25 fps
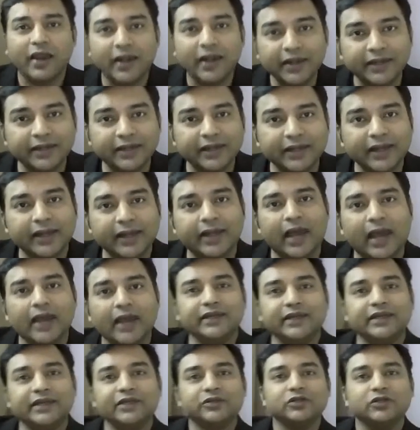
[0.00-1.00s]
integrate
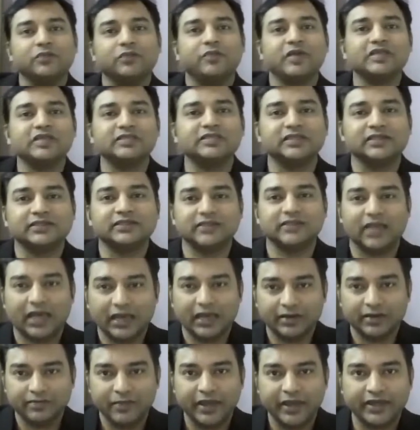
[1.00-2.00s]
IT into the business
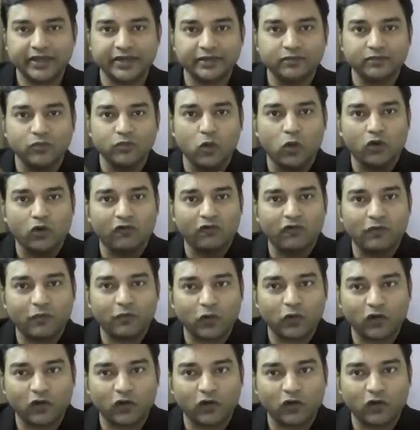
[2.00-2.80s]
and make it more of a